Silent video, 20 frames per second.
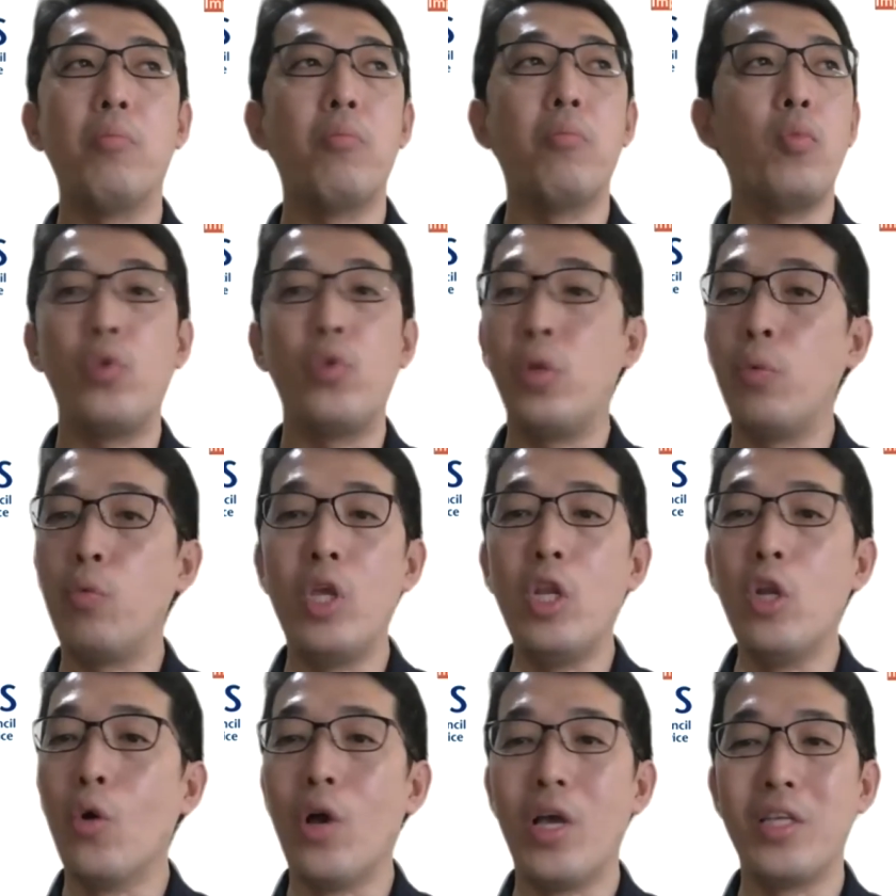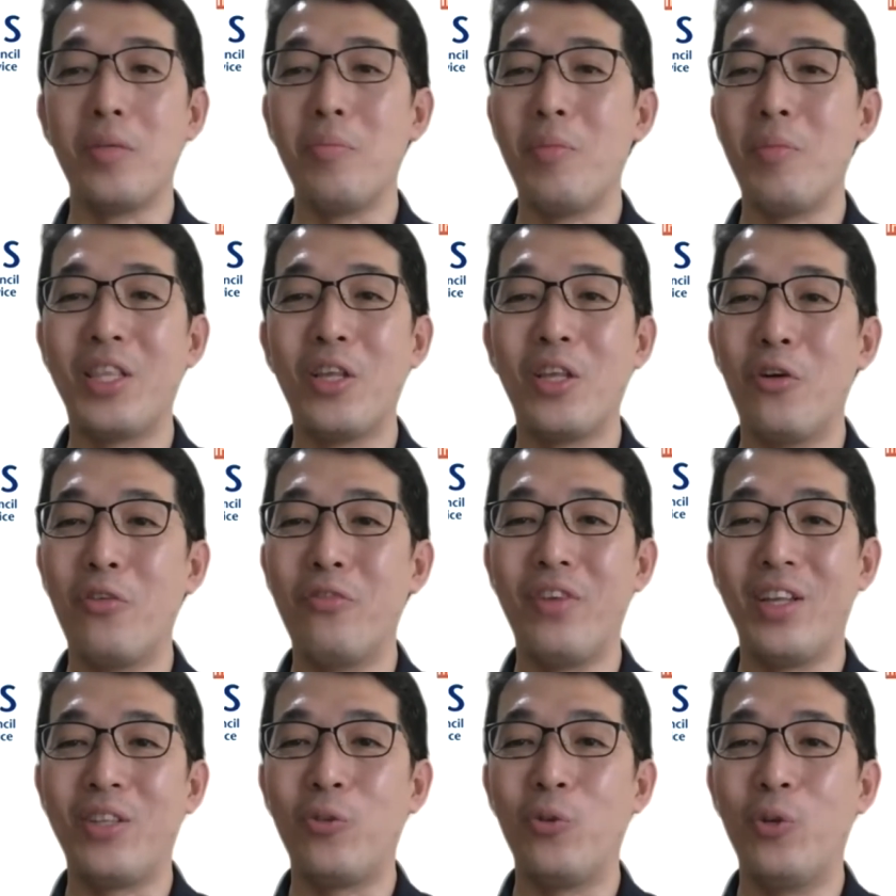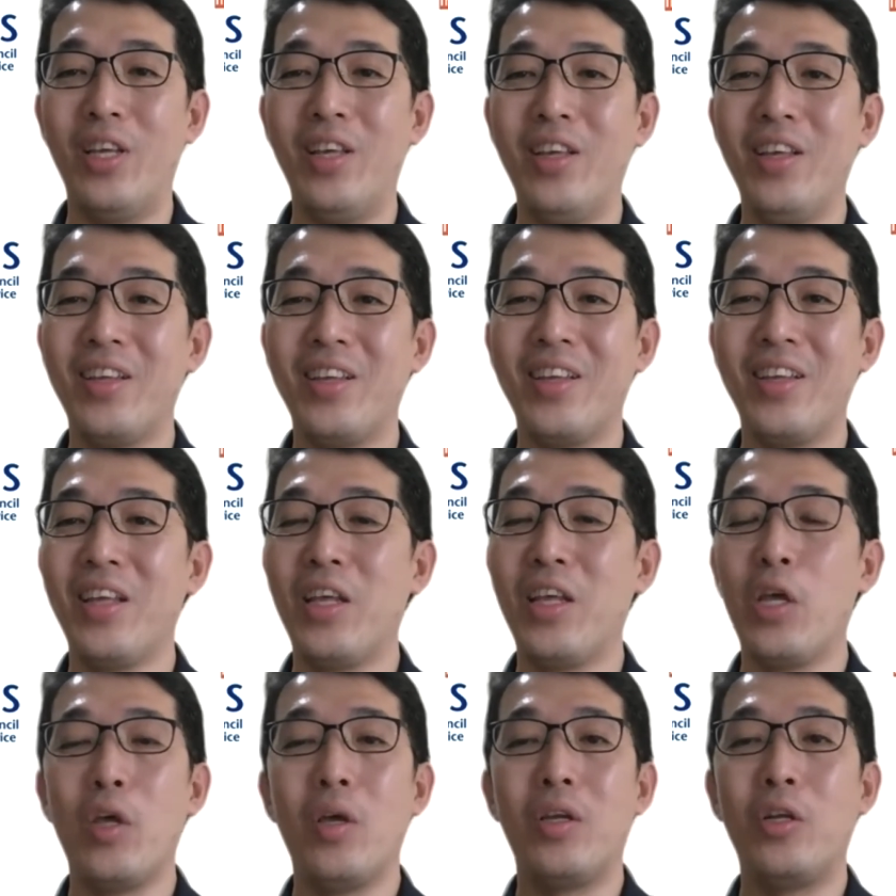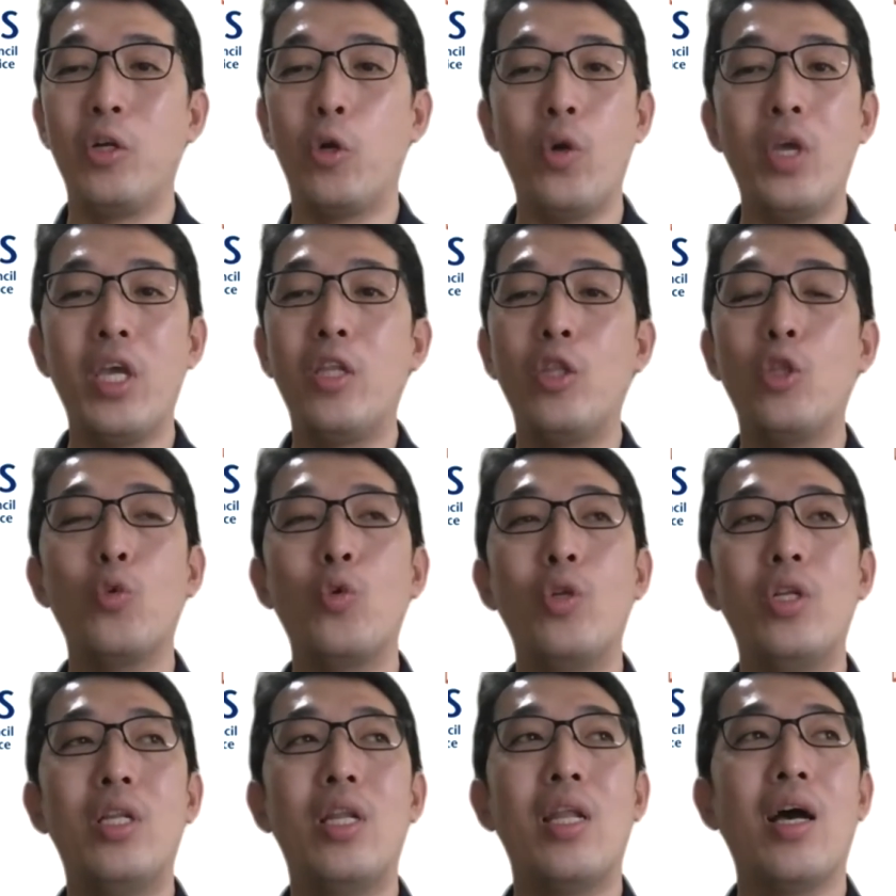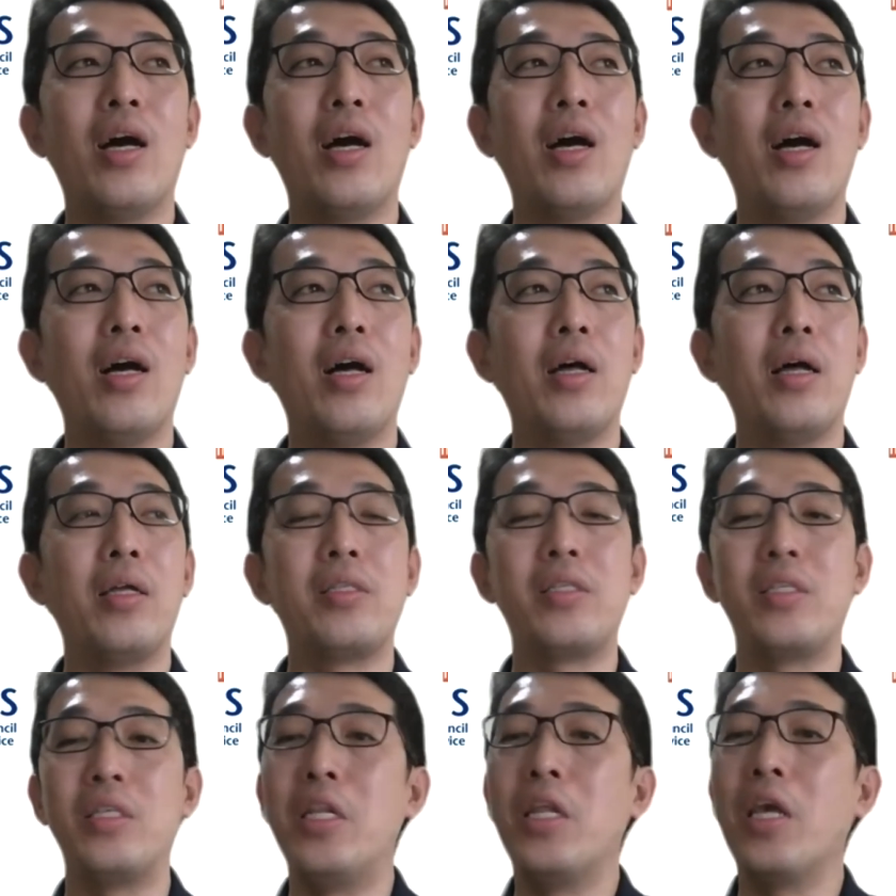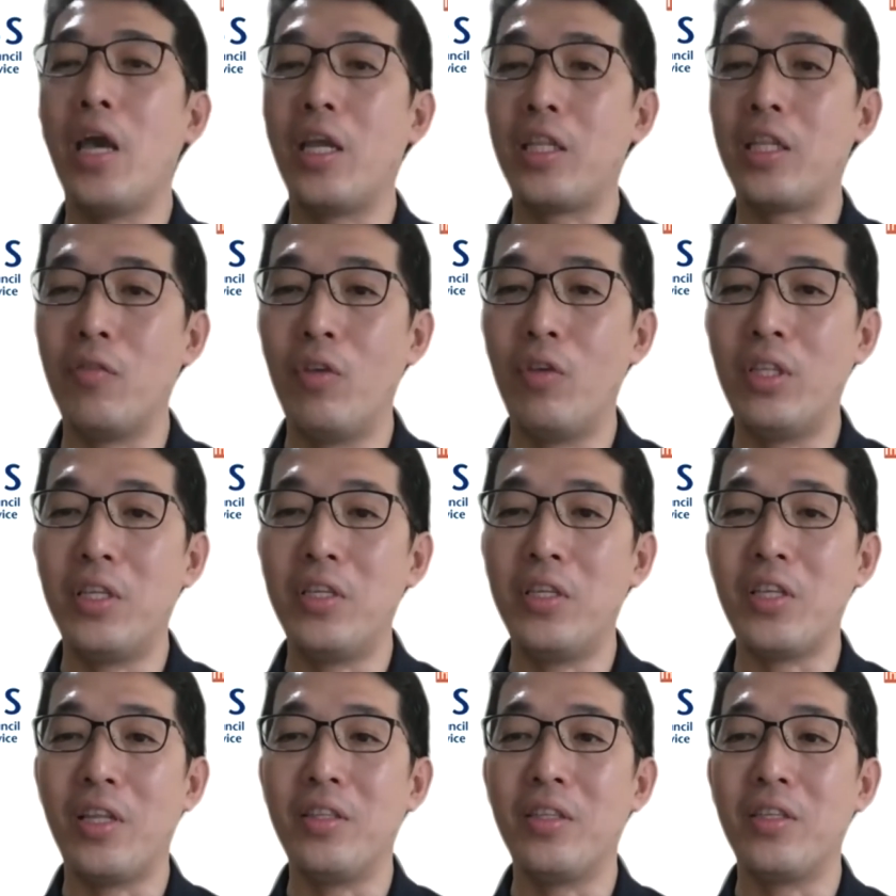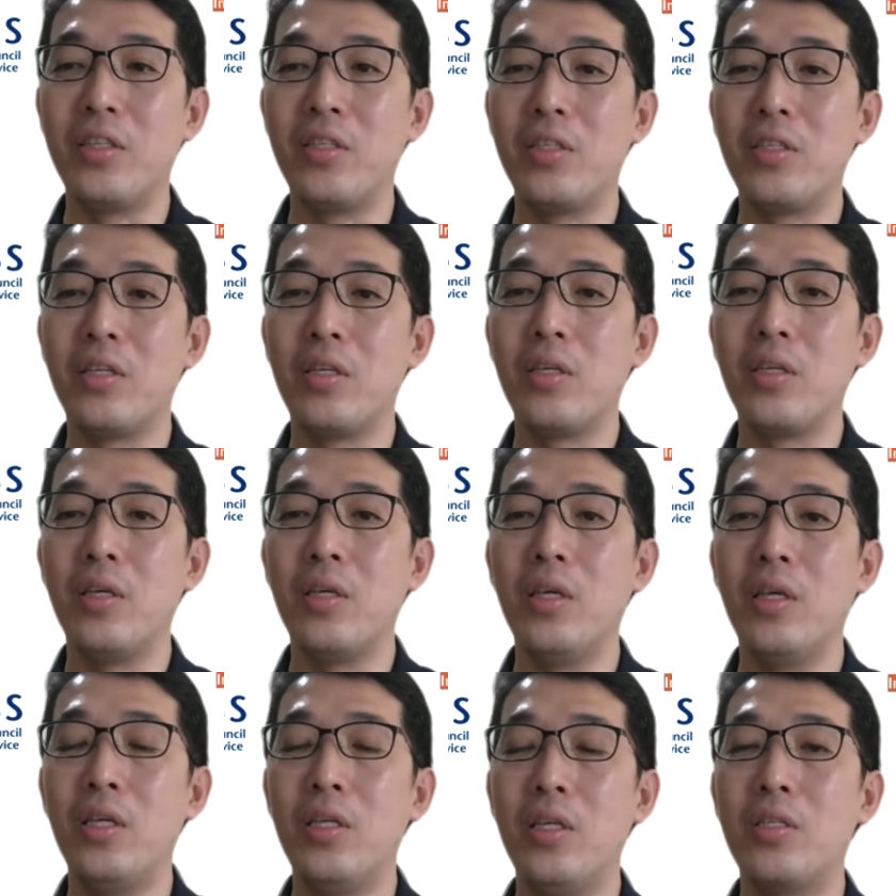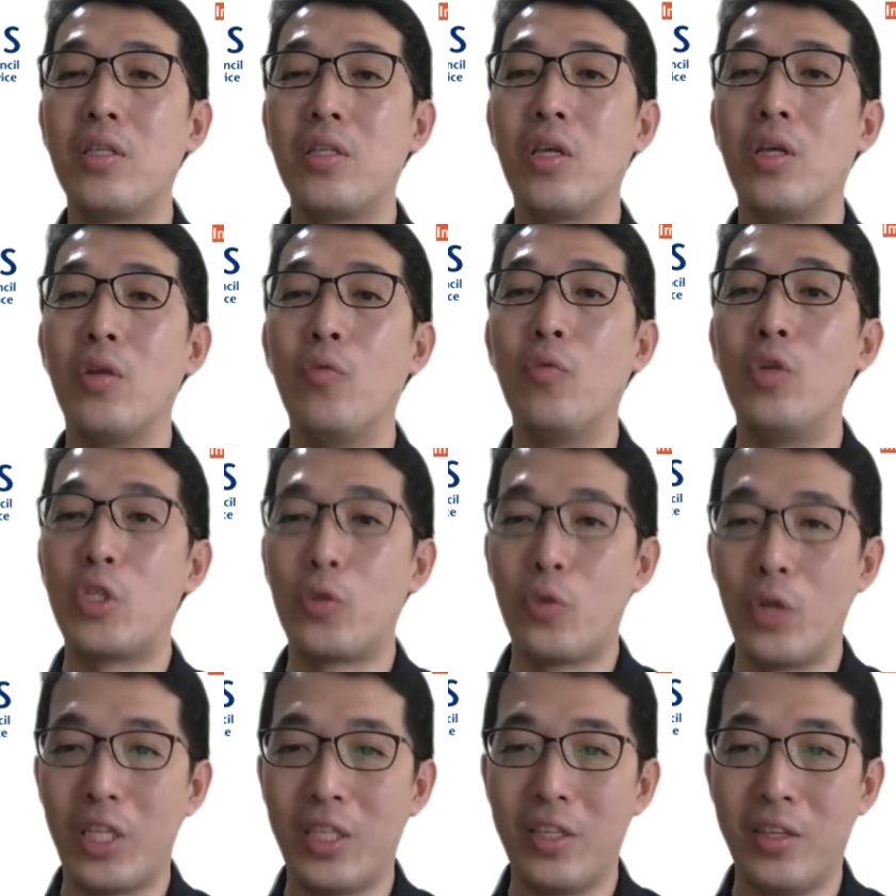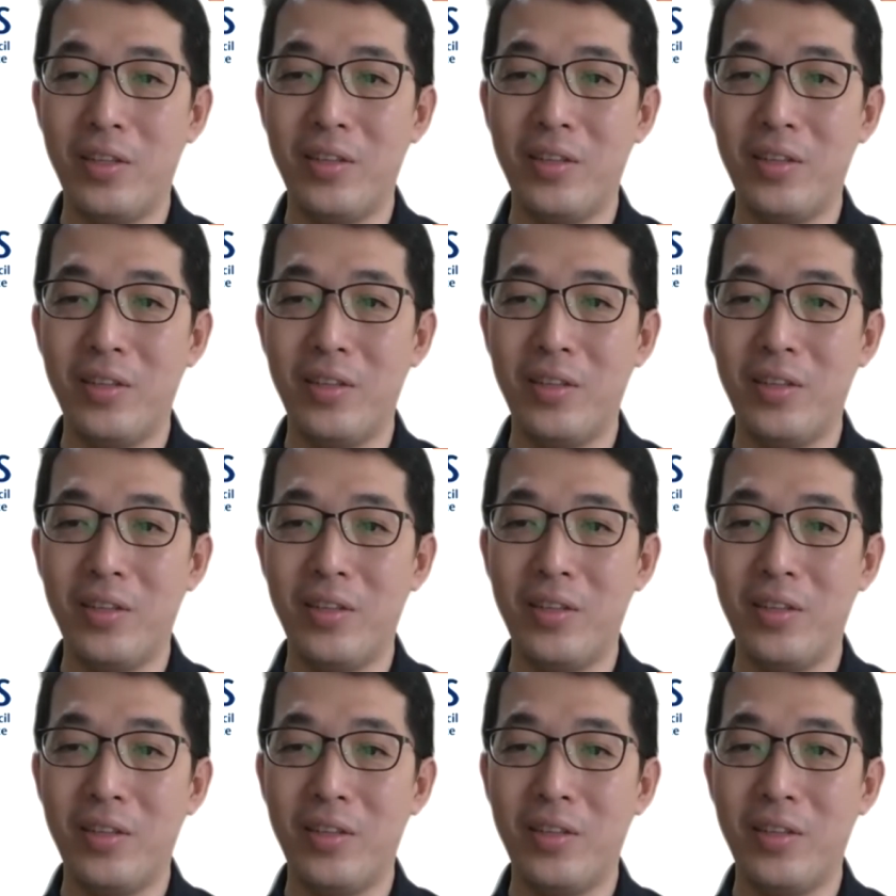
We know, as a matter of fact today, going into senior activity centers is restricted.